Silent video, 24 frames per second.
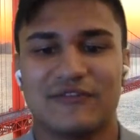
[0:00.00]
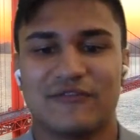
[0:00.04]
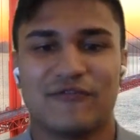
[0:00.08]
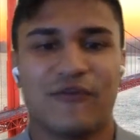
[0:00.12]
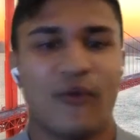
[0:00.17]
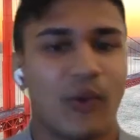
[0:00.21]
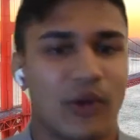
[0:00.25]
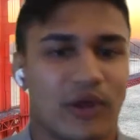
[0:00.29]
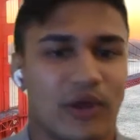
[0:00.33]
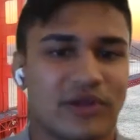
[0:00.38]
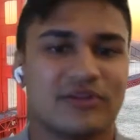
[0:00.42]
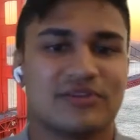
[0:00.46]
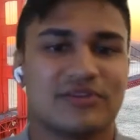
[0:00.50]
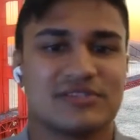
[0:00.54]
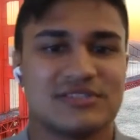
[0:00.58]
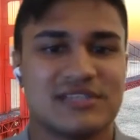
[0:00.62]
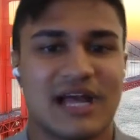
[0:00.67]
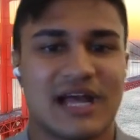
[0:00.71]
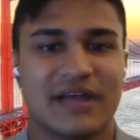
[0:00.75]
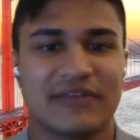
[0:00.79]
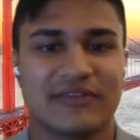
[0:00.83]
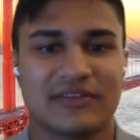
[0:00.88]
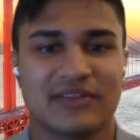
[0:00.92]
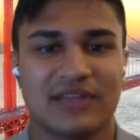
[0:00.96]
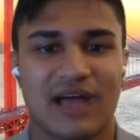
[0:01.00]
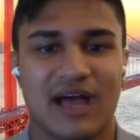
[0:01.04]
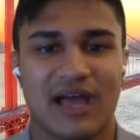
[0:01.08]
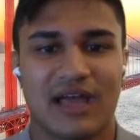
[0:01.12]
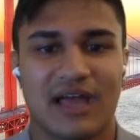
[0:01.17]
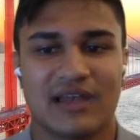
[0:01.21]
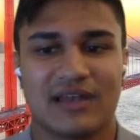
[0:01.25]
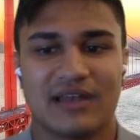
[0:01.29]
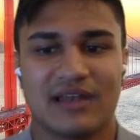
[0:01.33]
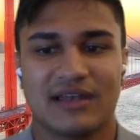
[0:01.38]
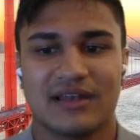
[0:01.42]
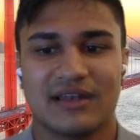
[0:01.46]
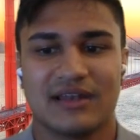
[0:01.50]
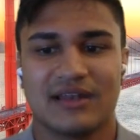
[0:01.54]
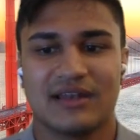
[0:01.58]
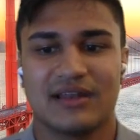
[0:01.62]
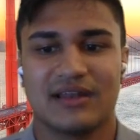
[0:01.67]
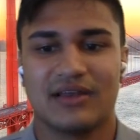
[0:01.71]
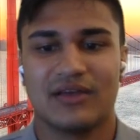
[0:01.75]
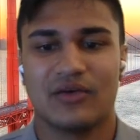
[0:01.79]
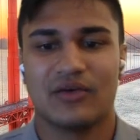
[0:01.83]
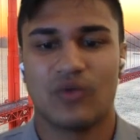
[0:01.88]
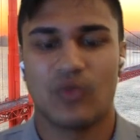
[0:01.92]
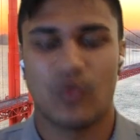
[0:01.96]
4 years down the line?
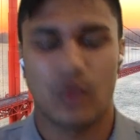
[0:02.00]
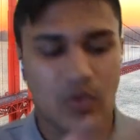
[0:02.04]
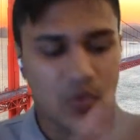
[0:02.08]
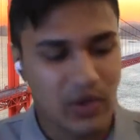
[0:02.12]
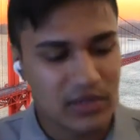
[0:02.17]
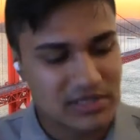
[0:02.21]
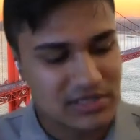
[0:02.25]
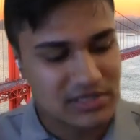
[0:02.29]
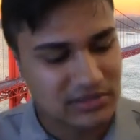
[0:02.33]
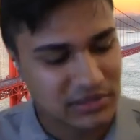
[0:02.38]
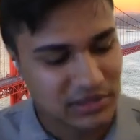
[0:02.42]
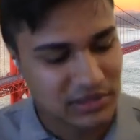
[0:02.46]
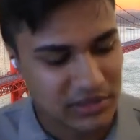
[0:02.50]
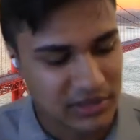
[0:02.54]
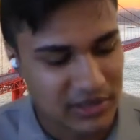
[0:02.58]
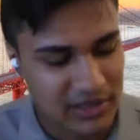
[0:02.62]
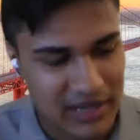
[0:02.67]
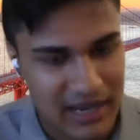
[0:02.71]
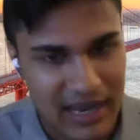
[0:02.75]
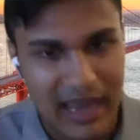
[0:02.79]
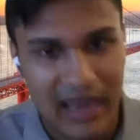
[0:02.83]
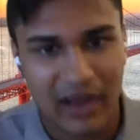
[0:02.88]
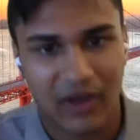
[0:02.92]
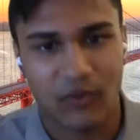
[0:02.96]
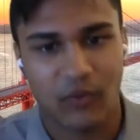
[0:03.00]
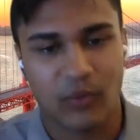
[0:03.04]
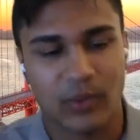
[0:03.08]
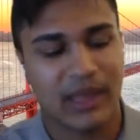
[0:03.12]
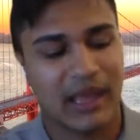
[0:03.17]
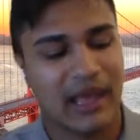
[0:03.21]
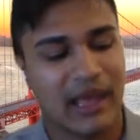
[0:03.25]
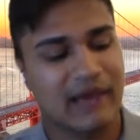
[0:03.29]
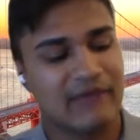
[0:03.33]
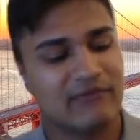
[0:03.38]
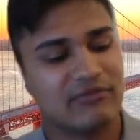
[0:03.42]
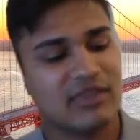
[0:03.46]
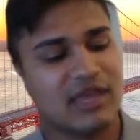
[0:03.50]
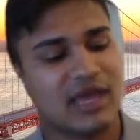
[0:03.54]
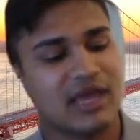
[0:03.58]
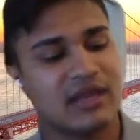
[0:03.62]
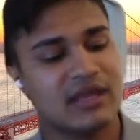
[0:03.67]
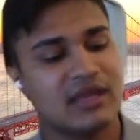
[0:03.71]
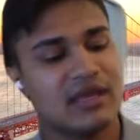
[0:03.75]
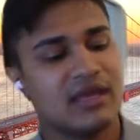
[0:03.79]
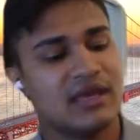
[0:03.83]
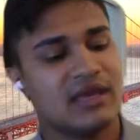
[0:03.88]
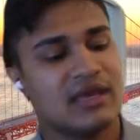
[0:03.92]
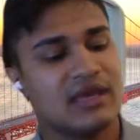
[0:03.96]
We want to learn now. We have that
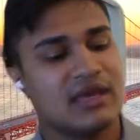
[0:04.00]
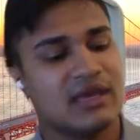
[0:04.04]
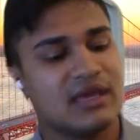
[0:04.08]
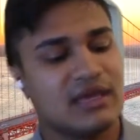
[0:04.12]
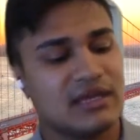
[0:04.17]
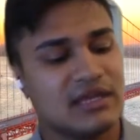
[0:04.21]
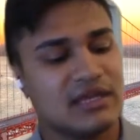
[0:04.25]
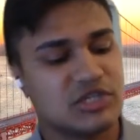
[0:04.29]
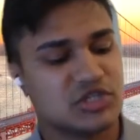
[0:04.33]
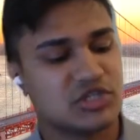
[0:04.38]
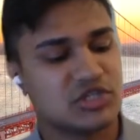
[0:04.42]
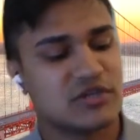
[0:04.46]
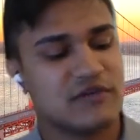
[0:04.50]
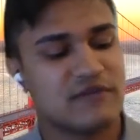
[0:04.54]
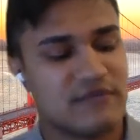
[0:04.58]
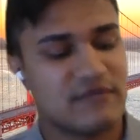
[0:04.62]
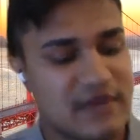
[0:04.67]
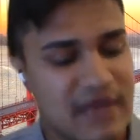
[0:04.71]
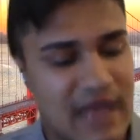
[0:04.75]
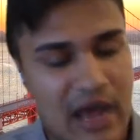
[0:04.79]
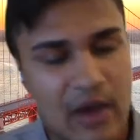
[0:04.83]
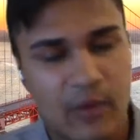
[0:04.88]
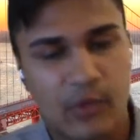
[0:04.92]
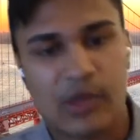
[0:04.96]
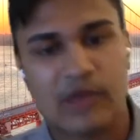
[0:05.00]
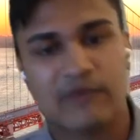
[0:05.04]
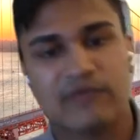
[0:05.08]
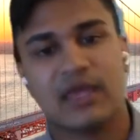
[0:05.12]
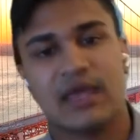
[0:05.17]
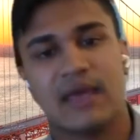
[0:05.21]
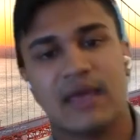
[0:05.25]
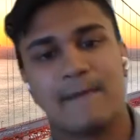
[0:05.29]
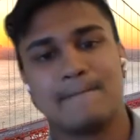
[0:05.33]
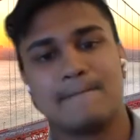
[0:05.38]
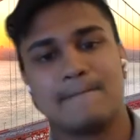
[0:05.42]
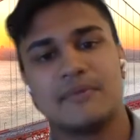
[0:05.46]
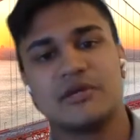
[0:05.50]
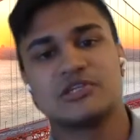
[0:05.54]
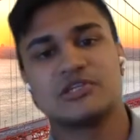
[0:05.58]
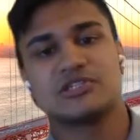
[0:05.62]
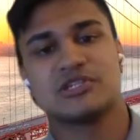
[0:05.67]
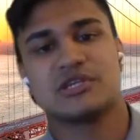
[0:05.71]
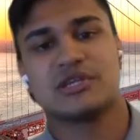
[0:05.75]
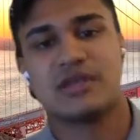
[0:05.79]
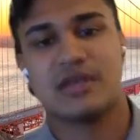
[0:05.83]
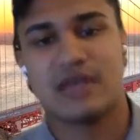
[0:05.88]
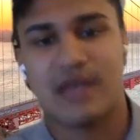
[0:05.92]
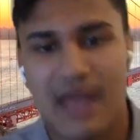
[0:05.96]
initiative now. We have the
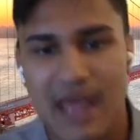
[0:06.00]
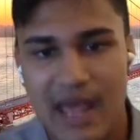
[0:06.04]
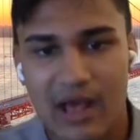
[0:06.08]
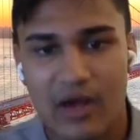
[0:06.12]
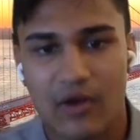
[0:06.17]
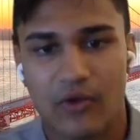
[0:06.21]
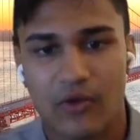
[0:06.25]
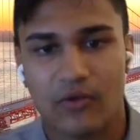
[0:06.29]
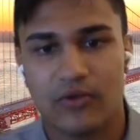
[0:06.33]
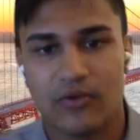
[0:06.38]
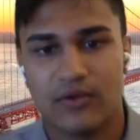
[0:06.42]
ambition now.